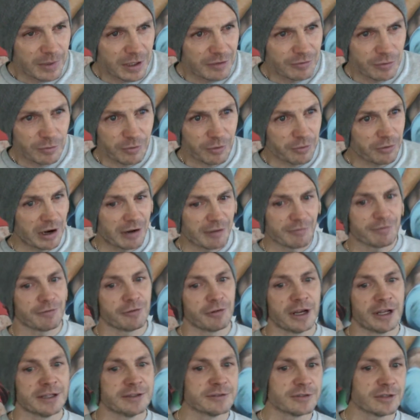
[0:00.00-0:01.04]
Even around
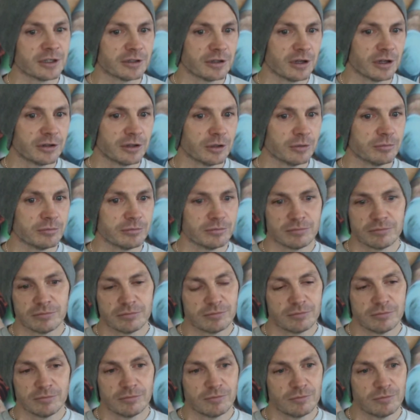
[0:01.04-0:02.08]
friends, I don't
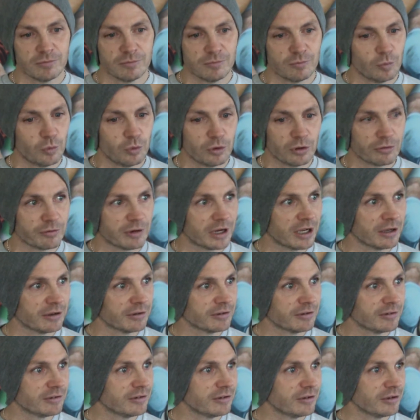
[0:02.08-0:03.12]
walk
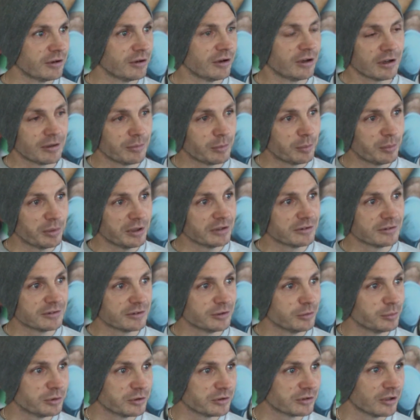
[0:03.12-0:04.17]
around, you know, like I'm a big
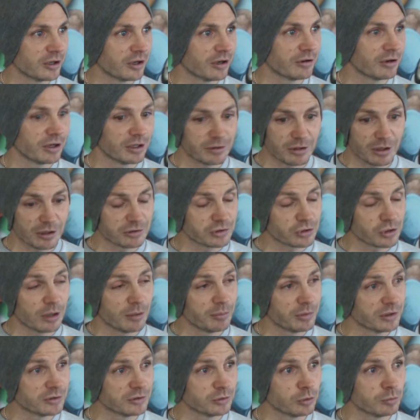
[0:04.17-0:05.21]
superstar. Mm-hmm. I try
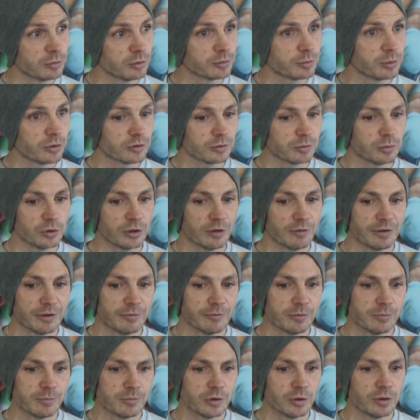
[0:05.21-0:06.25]
and be as normal as possible, and I
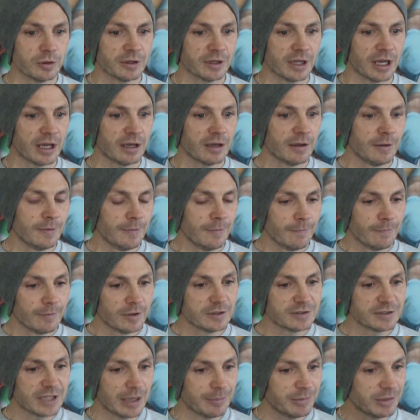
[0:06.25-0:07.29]
think from doing that,
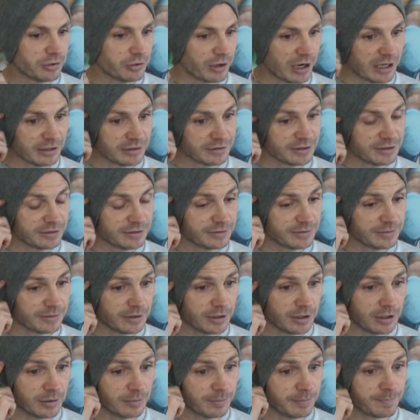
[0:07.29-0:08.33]
it's kept me grounded,
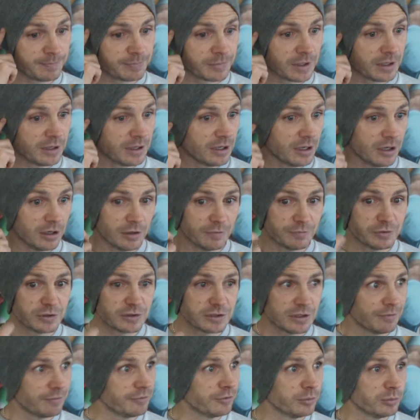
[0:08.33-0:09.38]
and I've
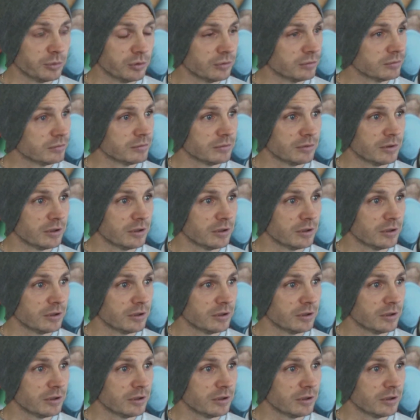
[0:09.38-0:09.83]
just loved football.